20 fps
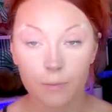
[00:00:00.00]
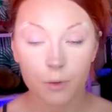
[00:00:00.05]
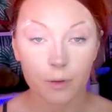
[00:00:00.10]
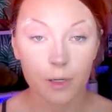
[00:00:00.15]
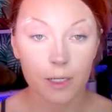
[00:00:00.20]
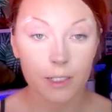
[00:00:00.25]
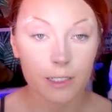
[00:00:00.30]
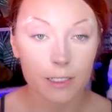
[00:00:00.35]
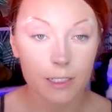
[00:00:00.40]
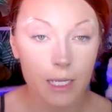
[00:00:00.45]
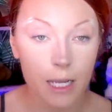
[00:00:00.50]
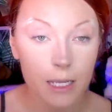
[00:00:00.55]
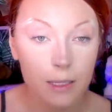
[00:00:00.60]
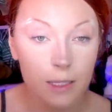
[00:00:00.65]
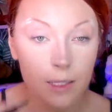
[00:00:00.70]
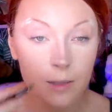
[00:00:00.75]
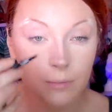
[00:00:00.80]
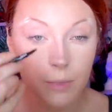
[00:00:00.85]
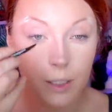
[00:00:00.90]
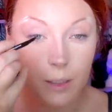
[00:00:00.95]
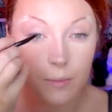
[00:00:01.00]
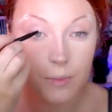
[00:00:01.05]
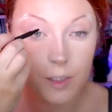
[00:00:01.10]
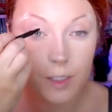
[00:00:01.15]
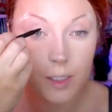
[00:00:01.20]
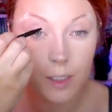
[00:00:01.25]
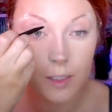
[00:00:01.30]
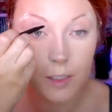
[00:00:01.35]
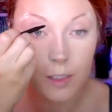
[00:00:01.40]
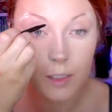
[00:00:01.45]
going to take them, but I'm
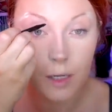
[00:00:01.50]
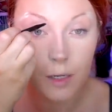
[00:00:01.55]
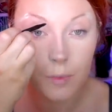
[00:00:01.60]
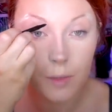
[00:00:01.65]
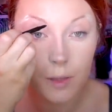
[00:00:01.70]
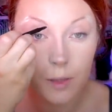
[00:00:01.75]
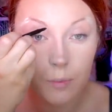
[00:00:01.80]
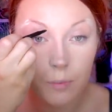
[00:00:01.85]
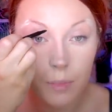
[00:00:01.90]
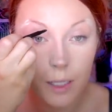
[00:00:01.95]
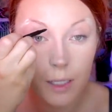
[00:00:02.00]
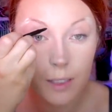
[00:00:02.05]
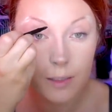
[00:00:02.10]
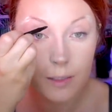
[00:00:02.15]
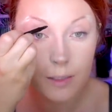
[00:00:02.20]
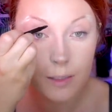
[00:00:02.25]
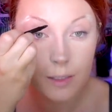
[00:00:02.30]
just gonna start with the base.